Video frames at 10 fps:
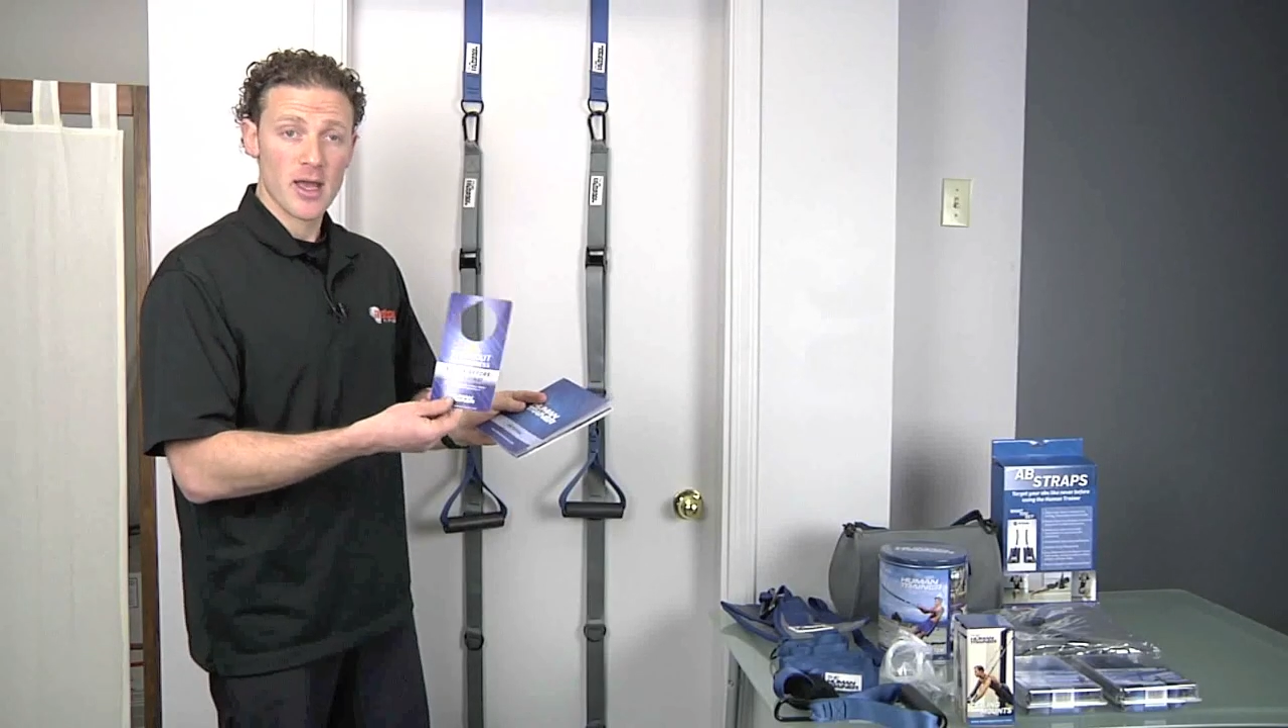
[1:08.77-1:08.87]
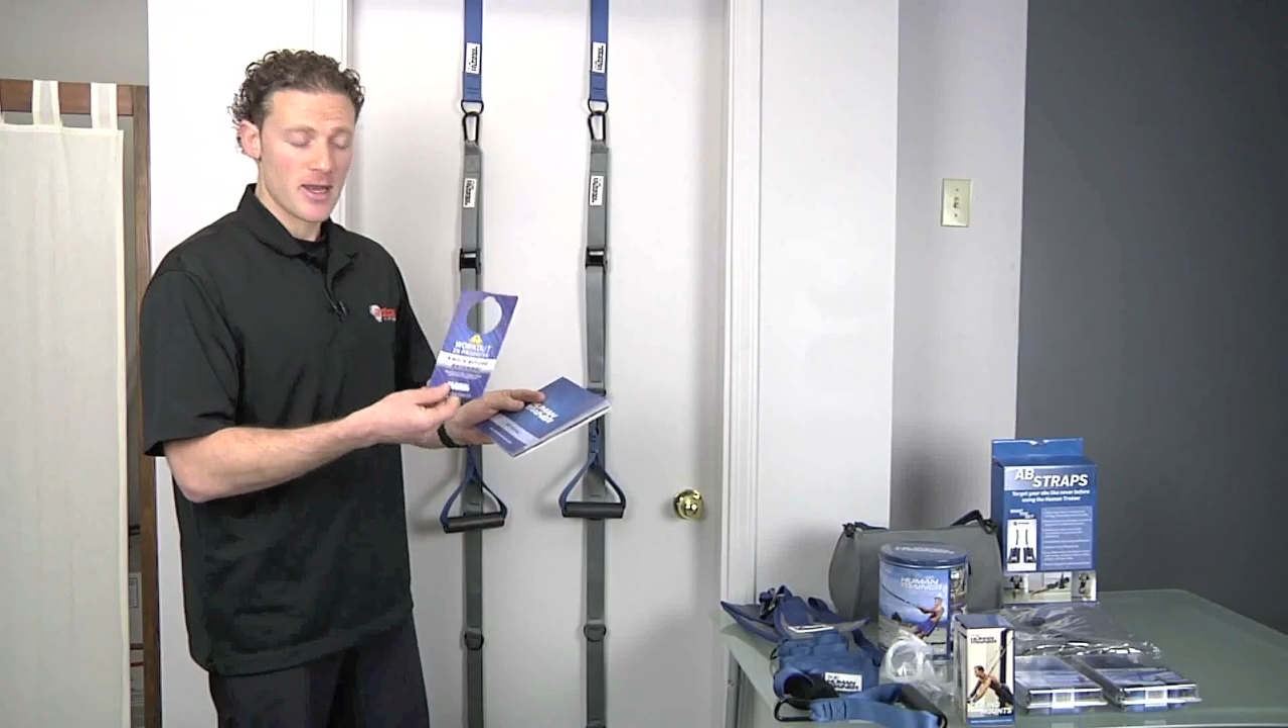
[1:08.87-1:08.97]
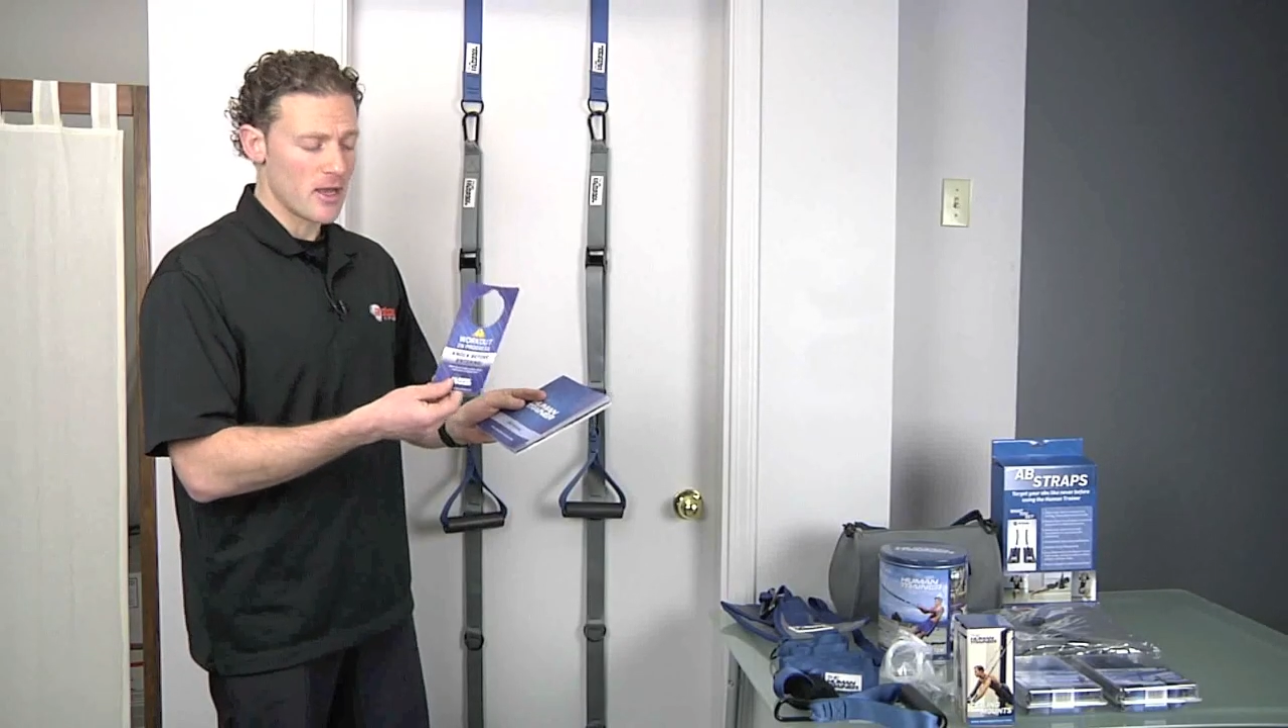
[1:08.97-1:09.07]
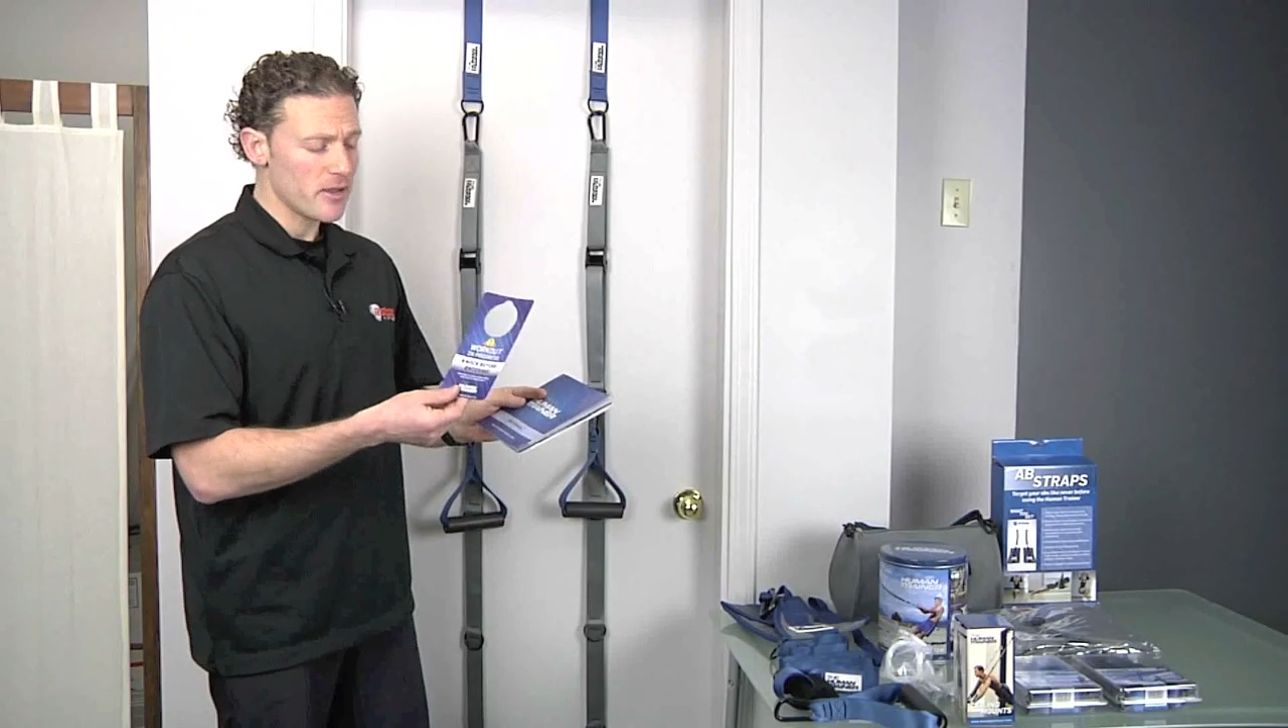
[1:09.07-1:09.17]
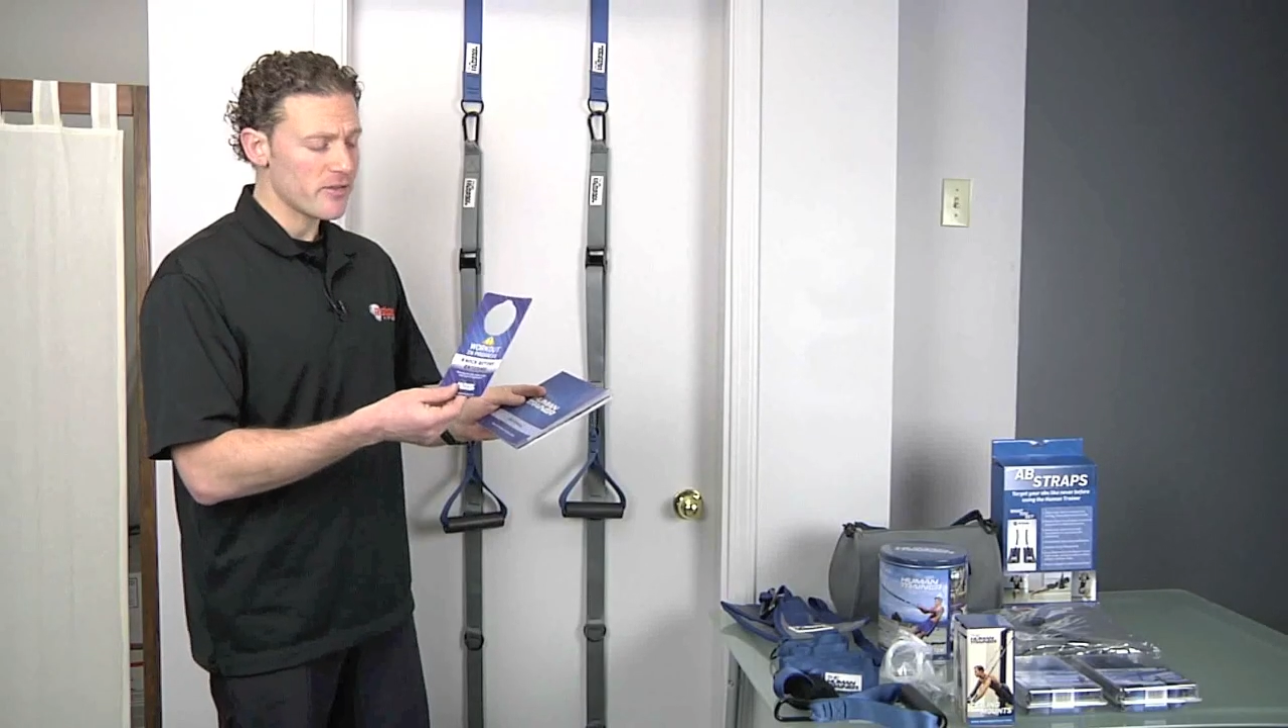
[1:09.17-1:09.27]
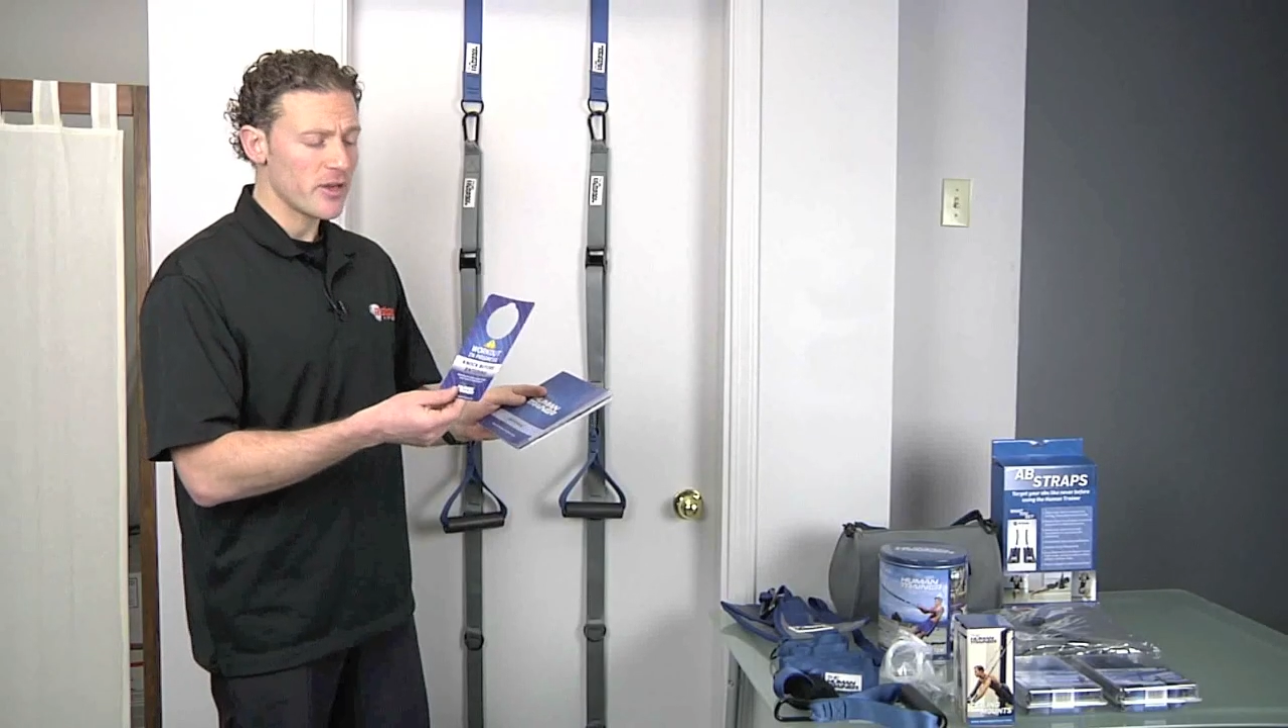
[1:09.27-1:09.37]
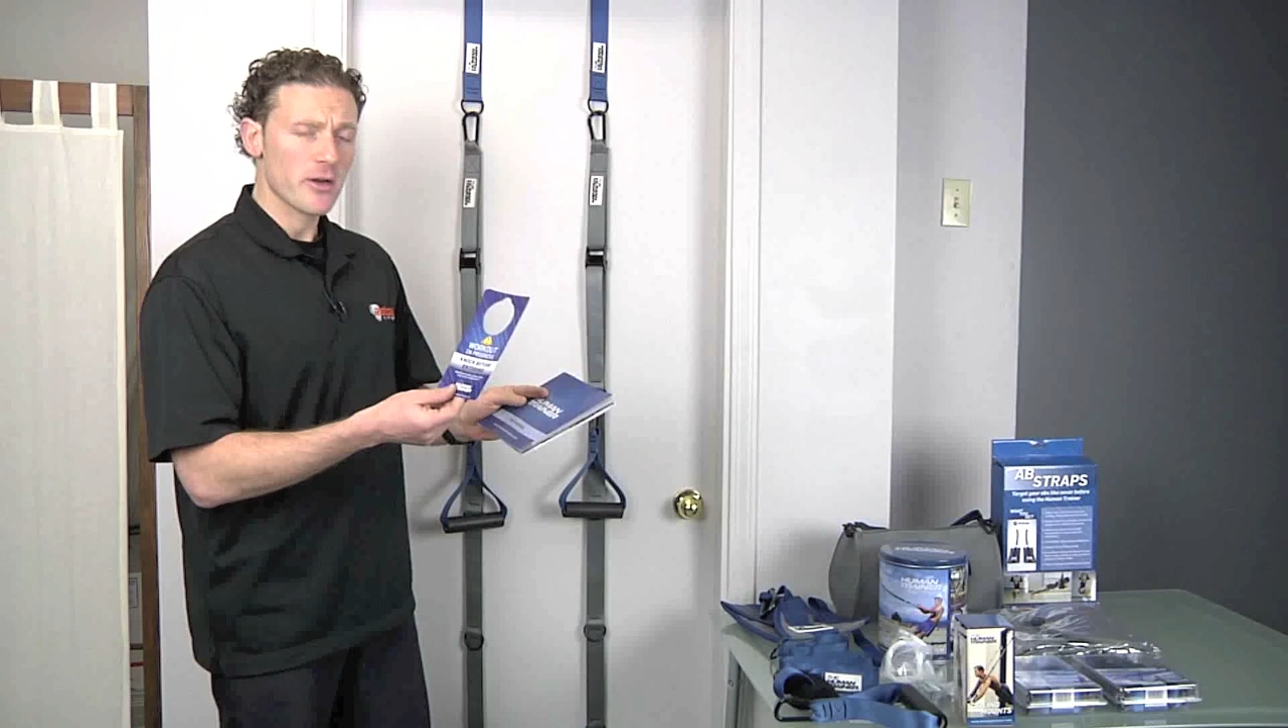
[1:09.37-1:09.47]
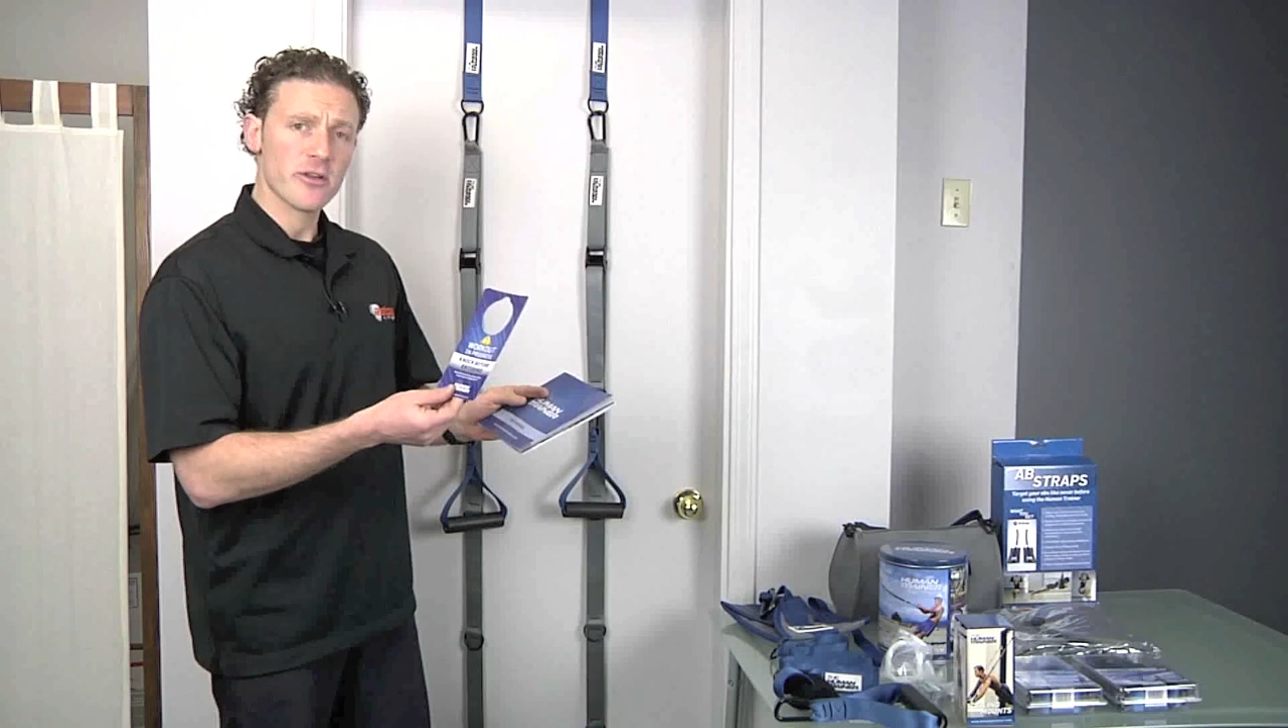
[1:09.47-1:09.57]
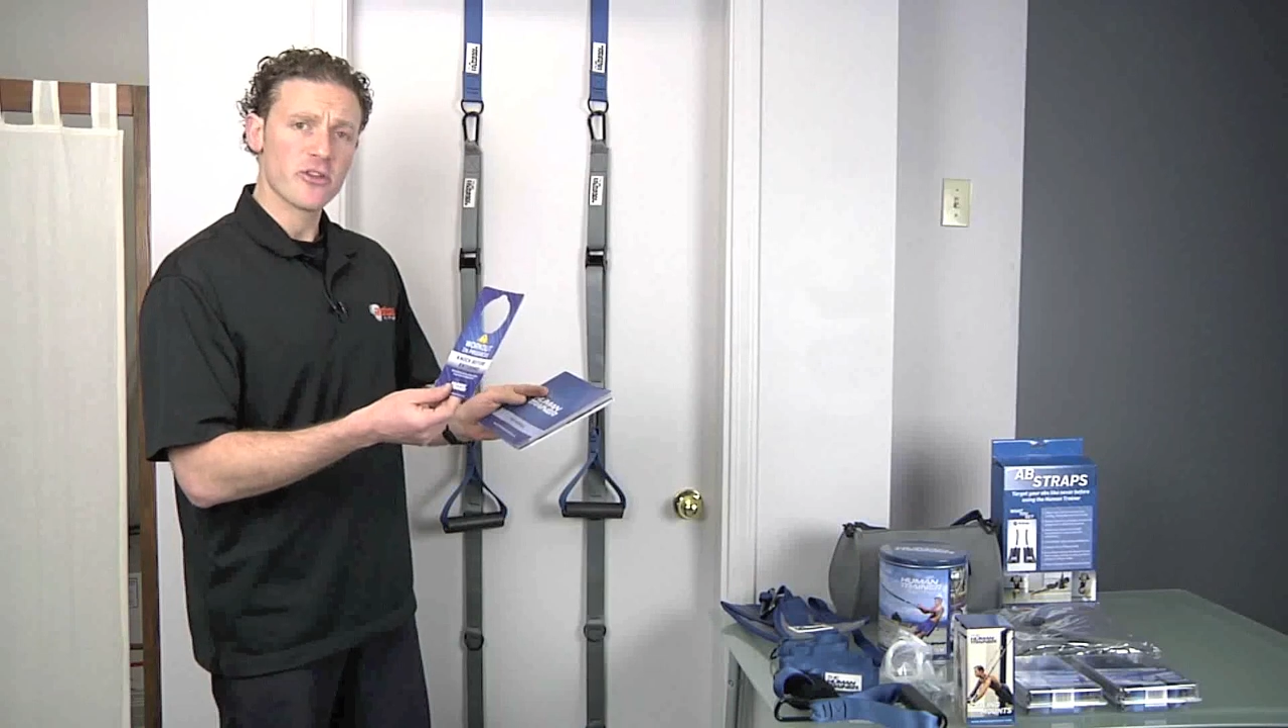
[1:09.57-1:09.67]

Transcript: Now this here is